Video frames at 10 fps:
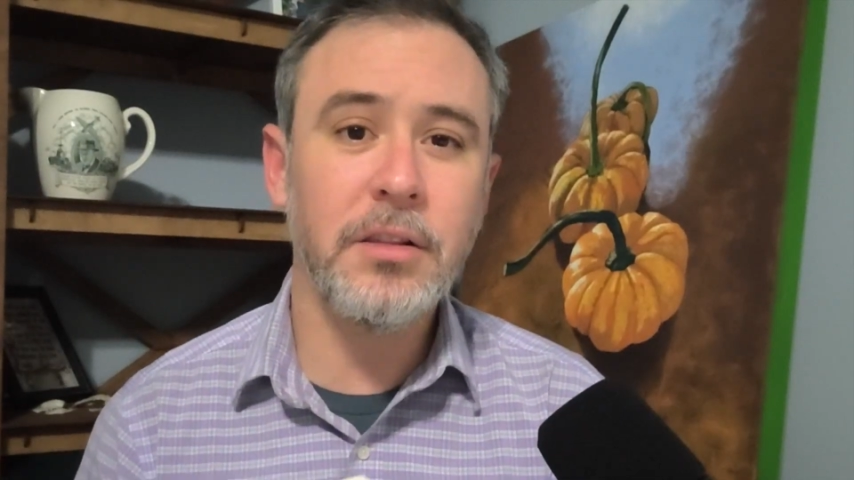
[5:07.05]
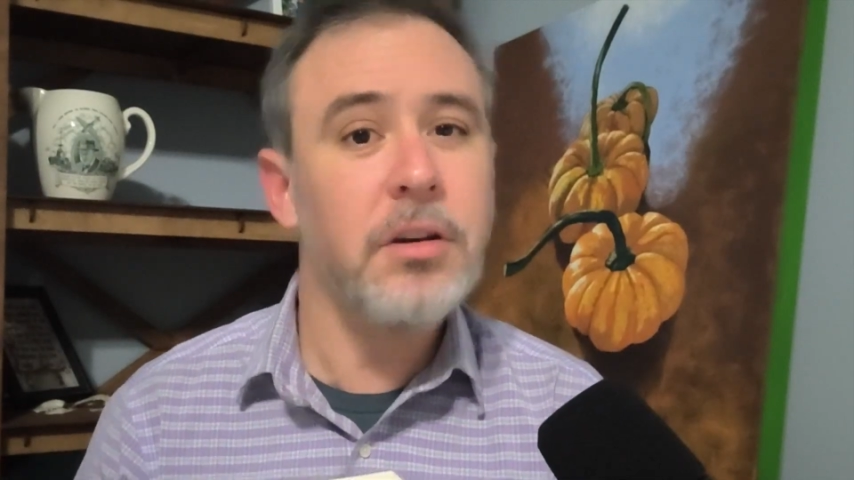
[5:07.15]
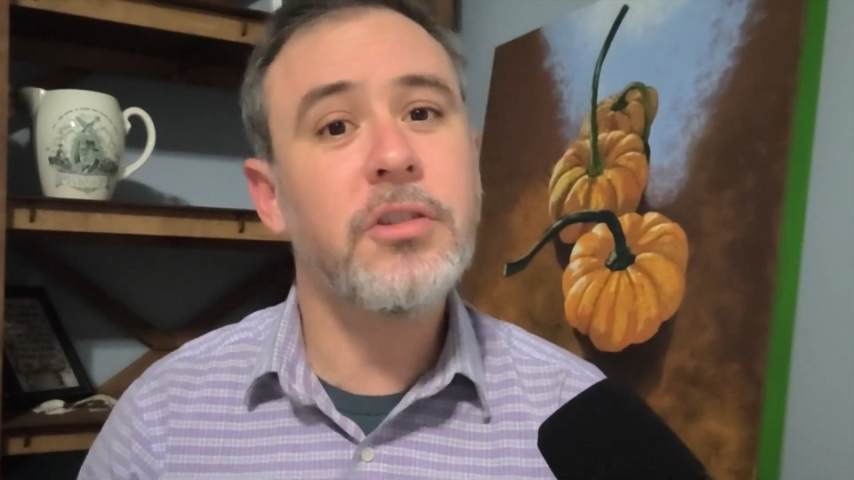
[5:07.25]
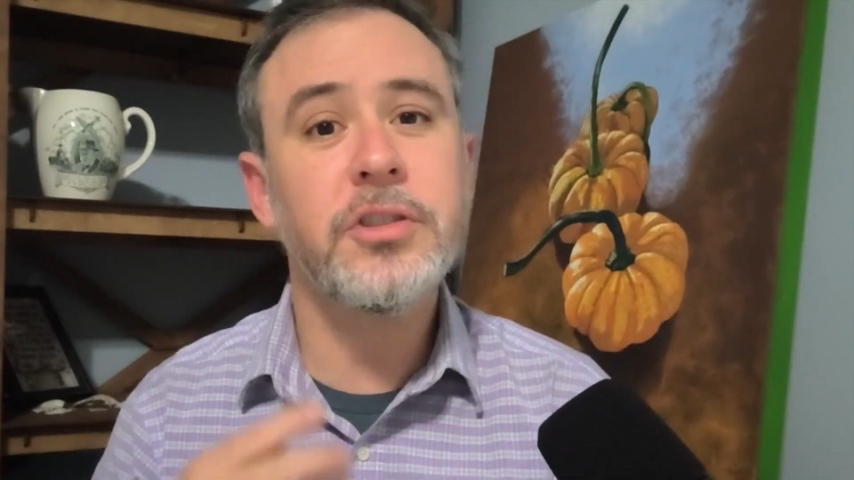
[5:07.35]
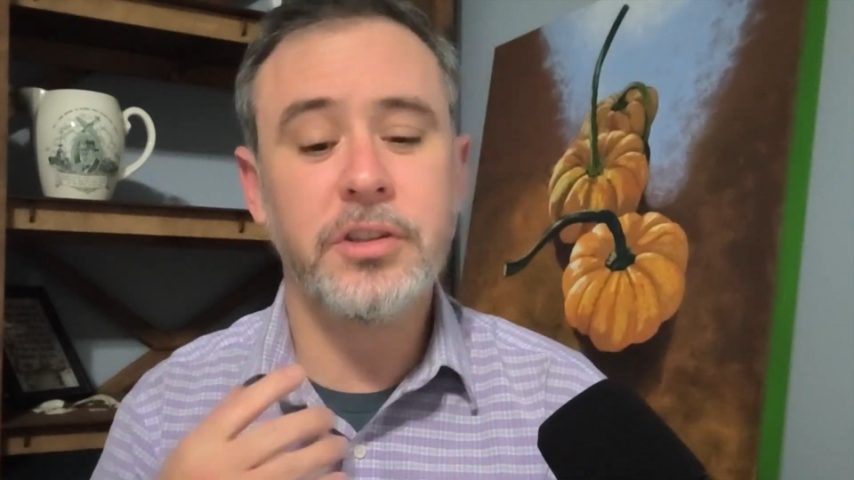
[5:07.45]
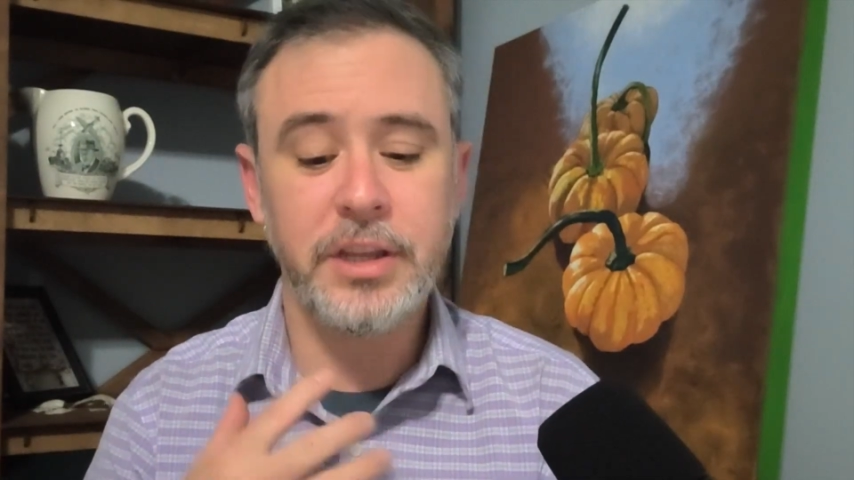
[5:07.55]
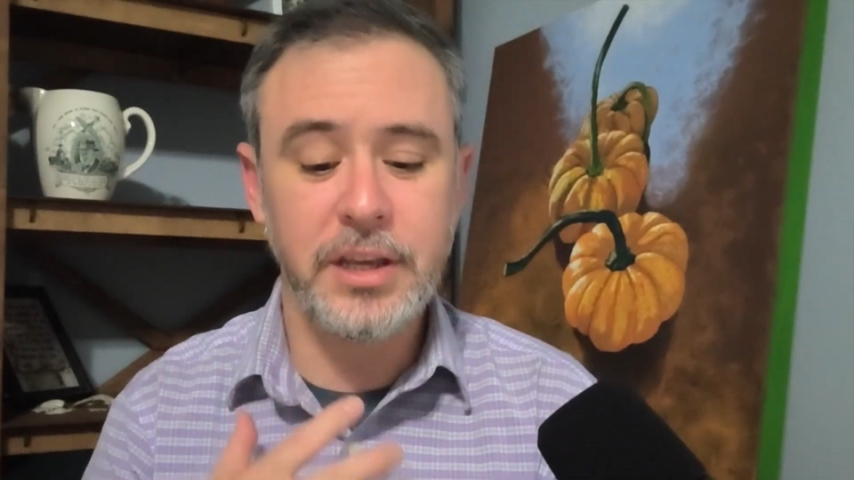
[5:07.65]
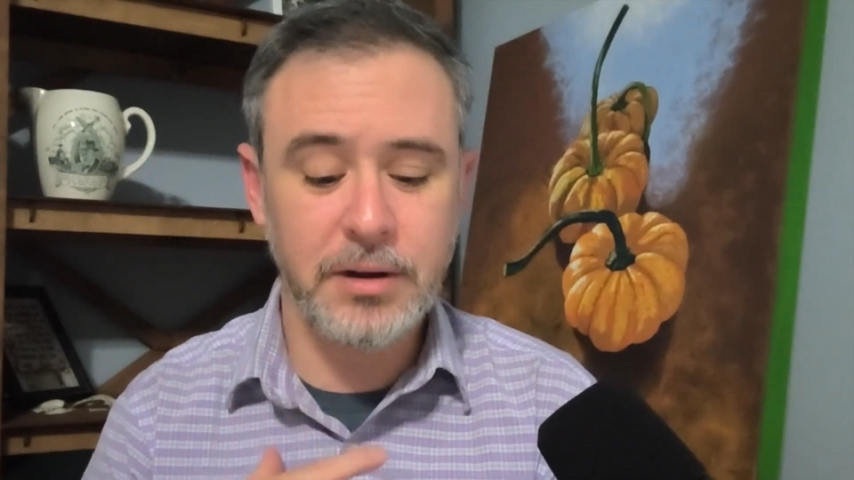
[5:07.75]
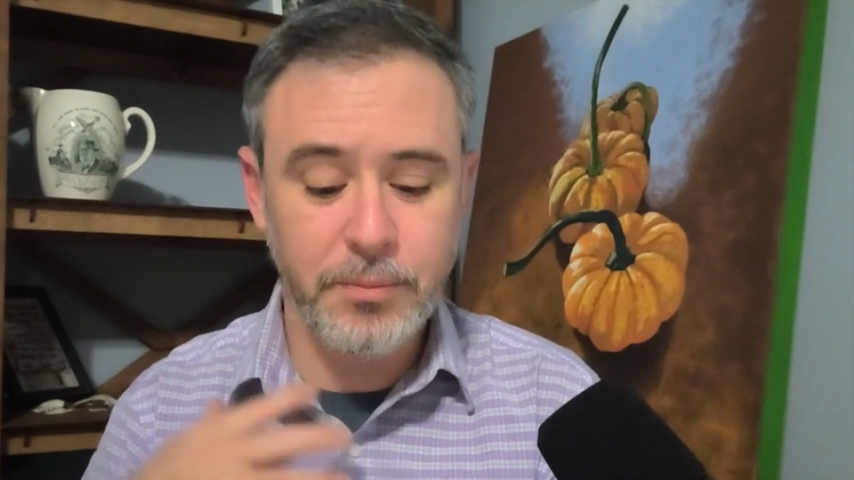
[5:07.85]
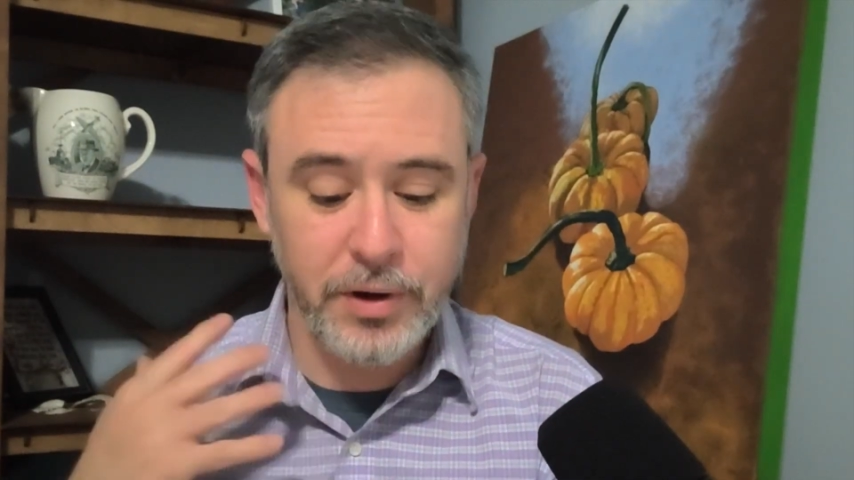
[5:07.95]

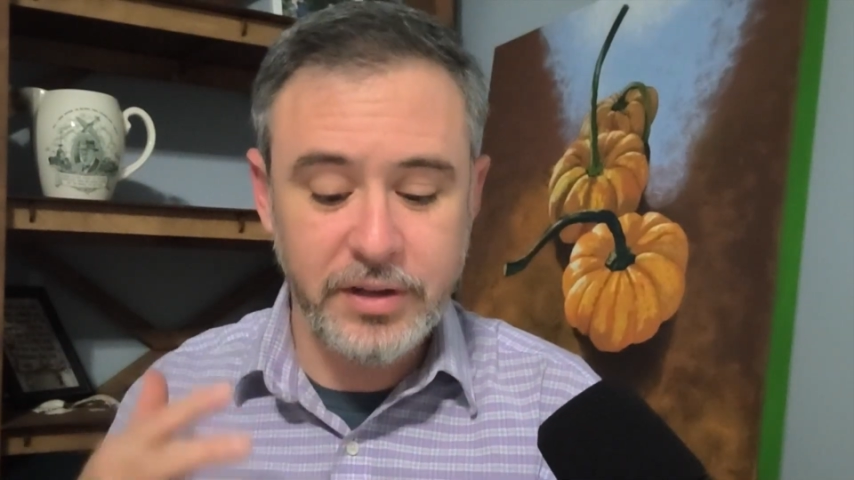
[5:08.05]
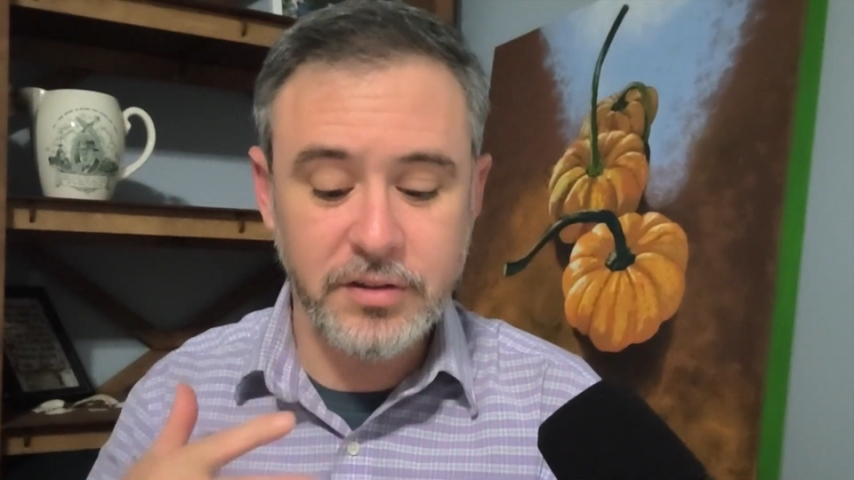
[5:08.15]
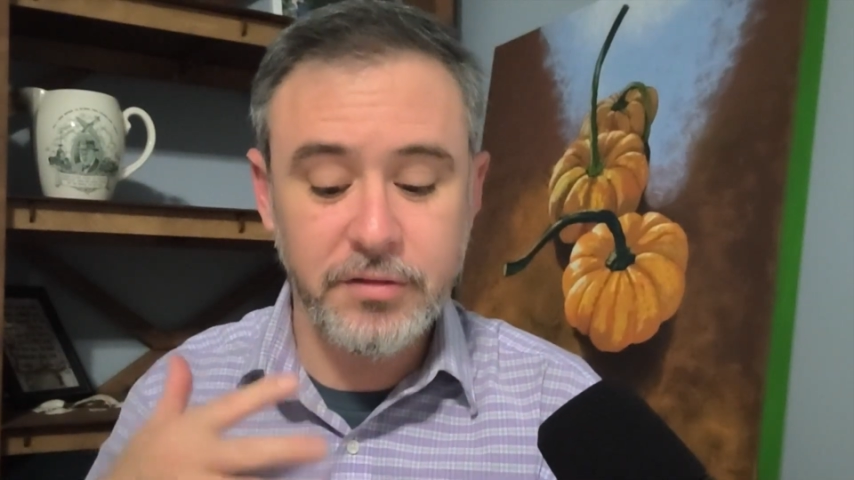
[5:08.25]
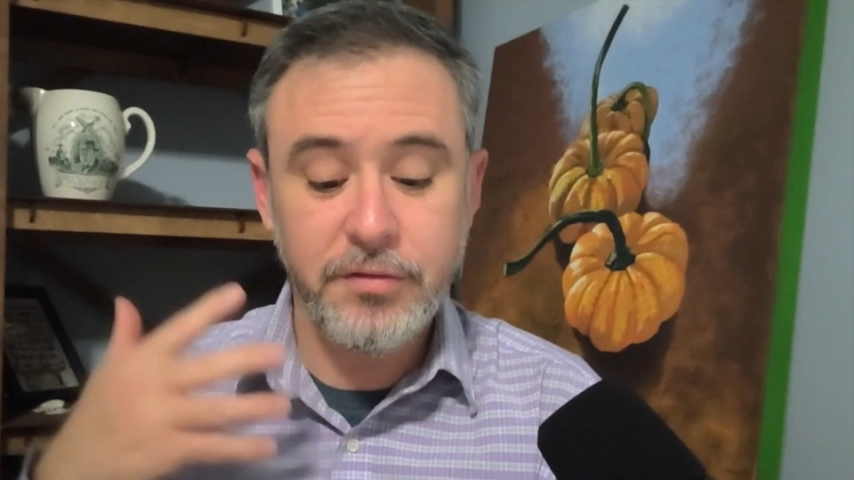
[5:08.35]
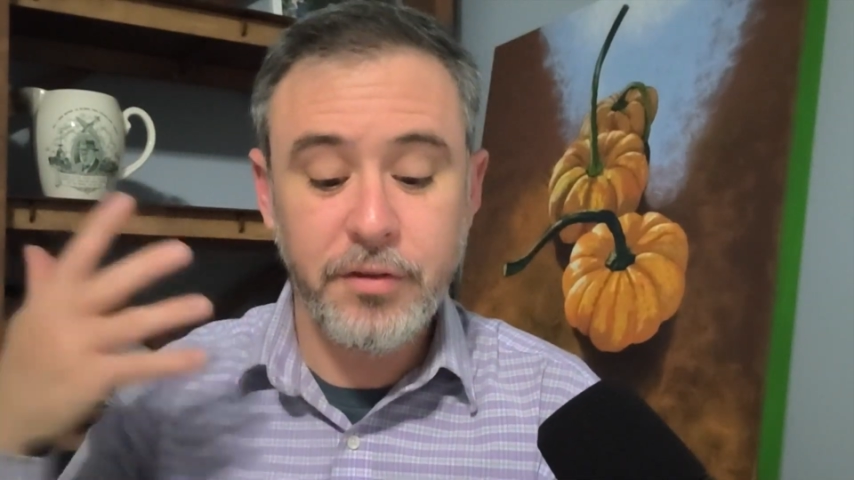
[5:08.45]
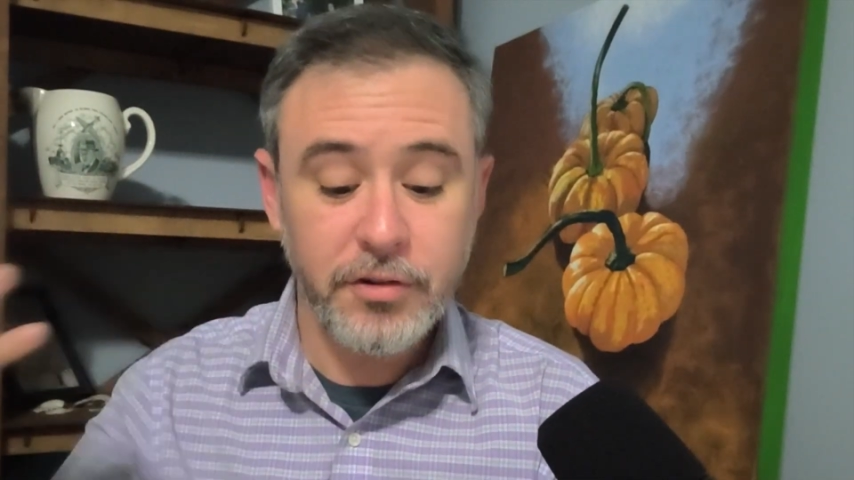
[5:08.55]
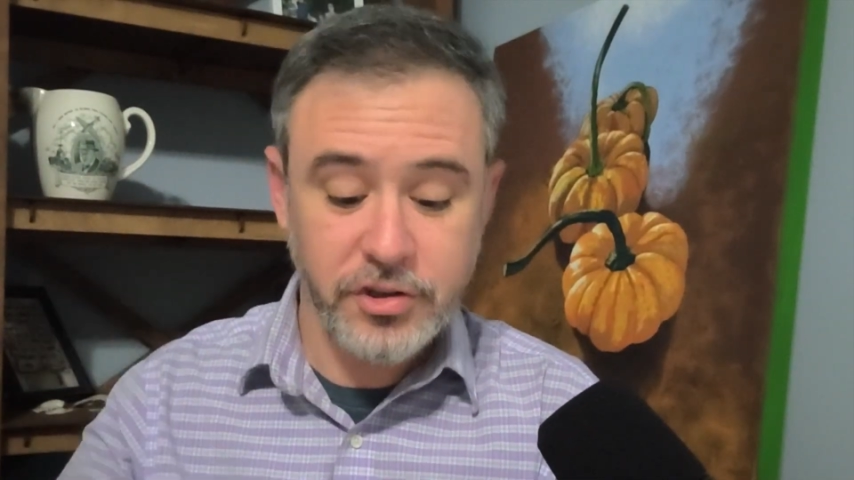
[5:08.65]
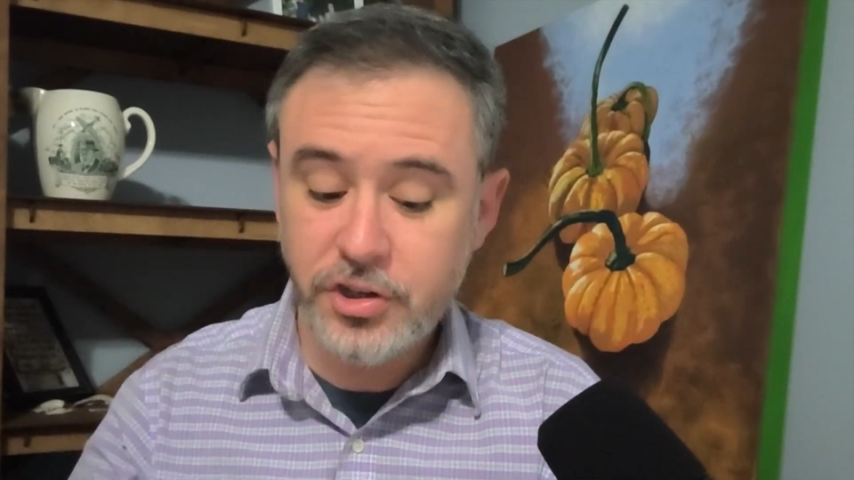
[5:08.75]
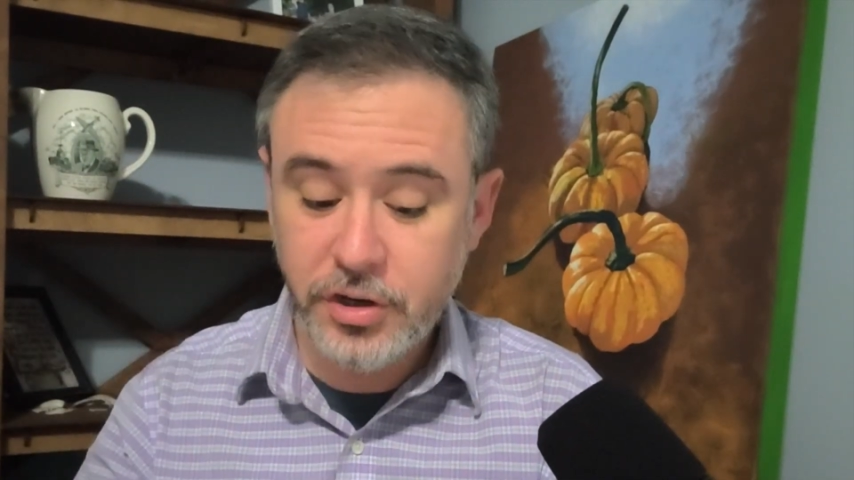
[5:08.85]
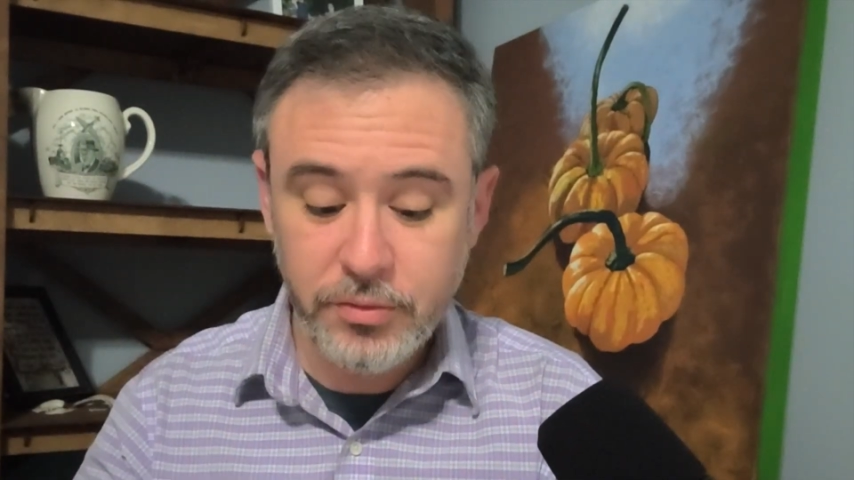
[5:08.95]
largely in praise of
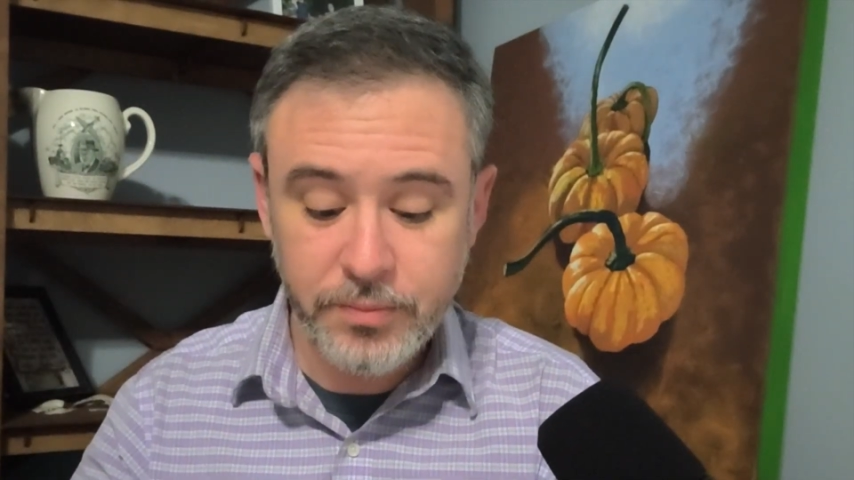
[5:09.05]
virtue.